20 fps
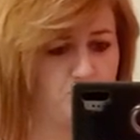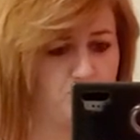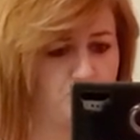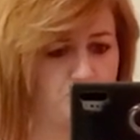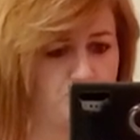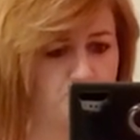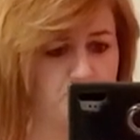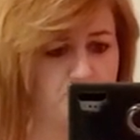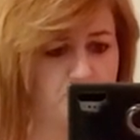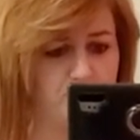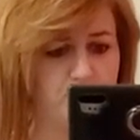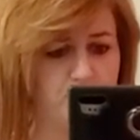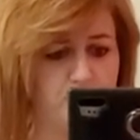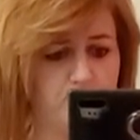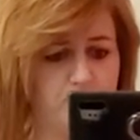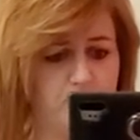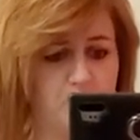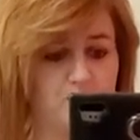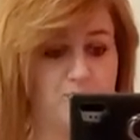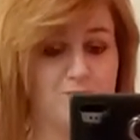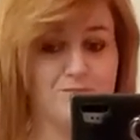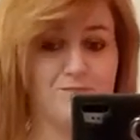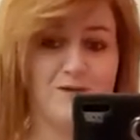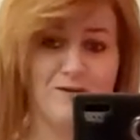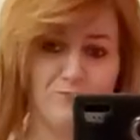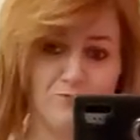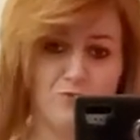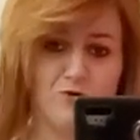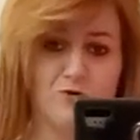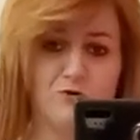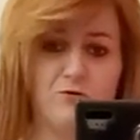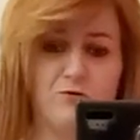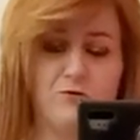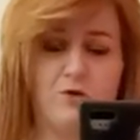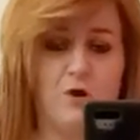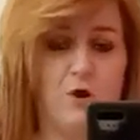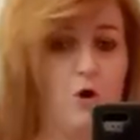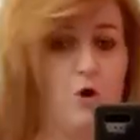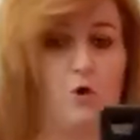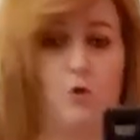or something because my bra
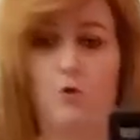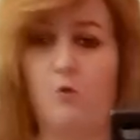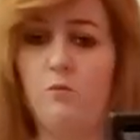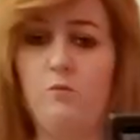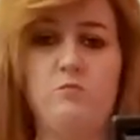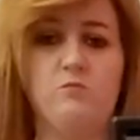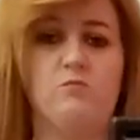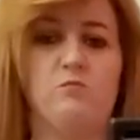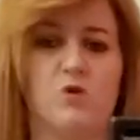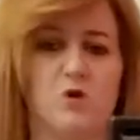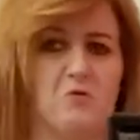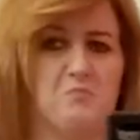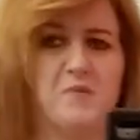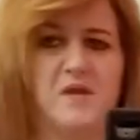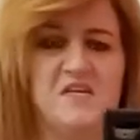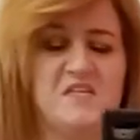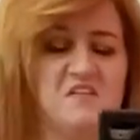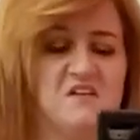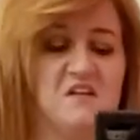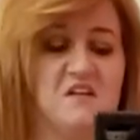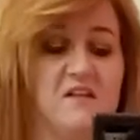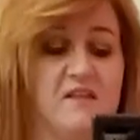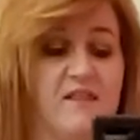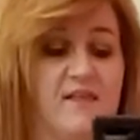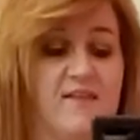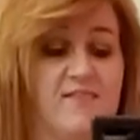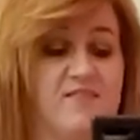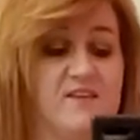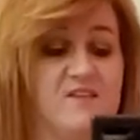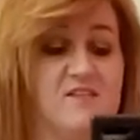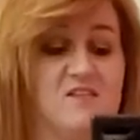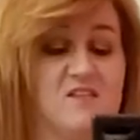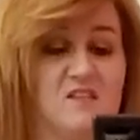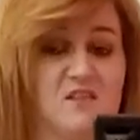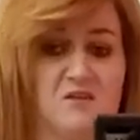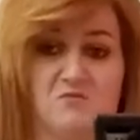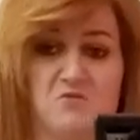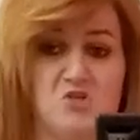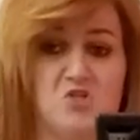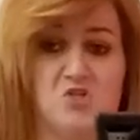all are basically like this and they
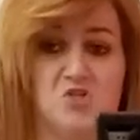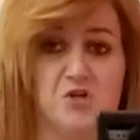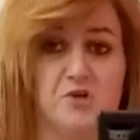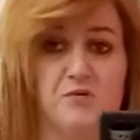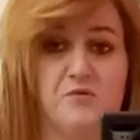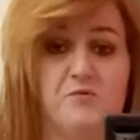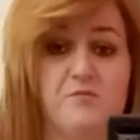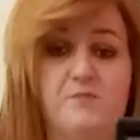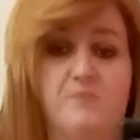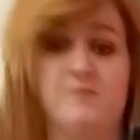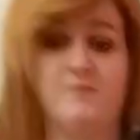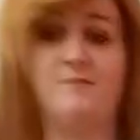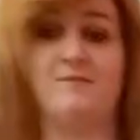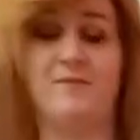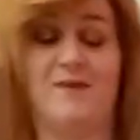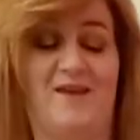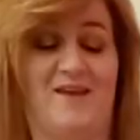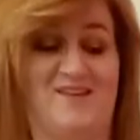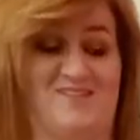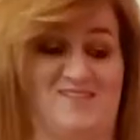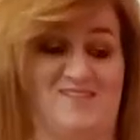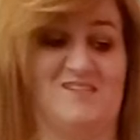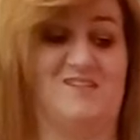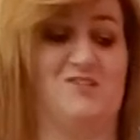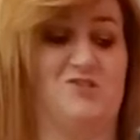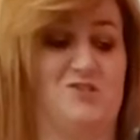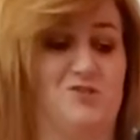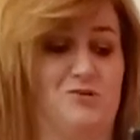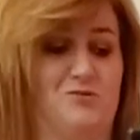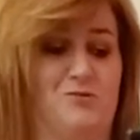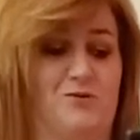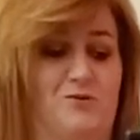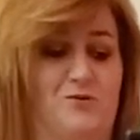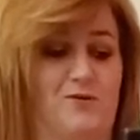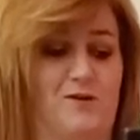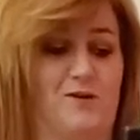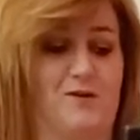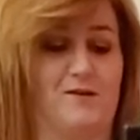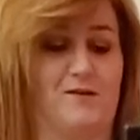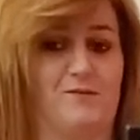would show as it is showing
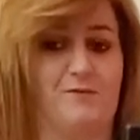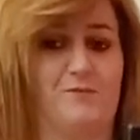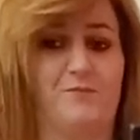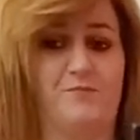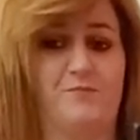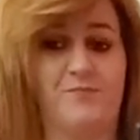right now.